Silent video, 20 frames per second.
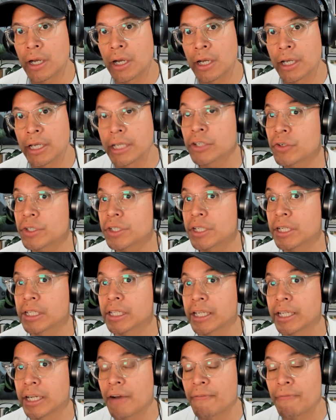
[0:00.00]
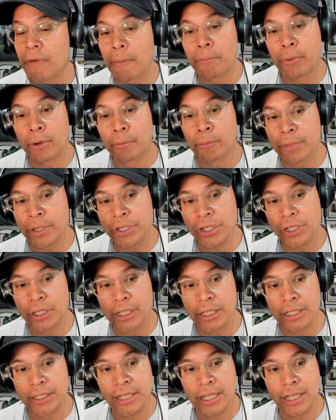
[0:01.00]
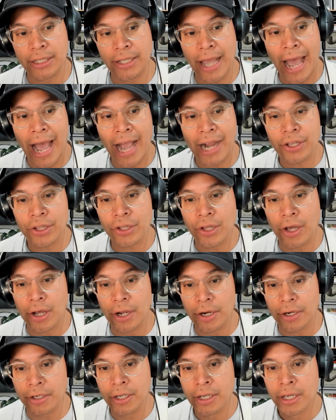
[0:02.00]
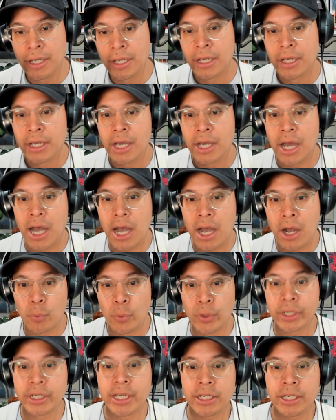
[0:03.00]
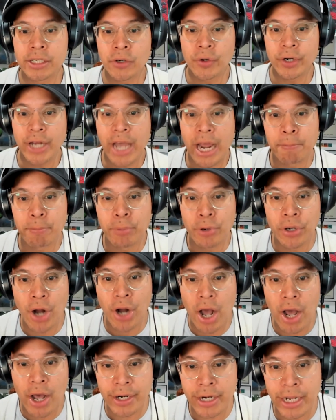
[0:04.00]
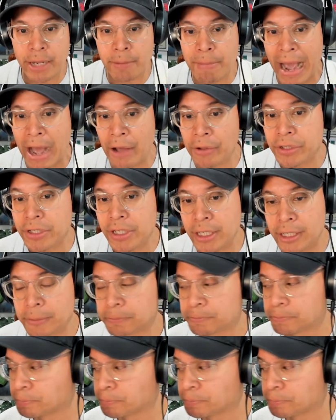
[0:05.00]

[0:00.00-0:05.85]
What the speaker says: interestingly enough, at Permissionless at the hackathon, where Gitcoin had put on a bounty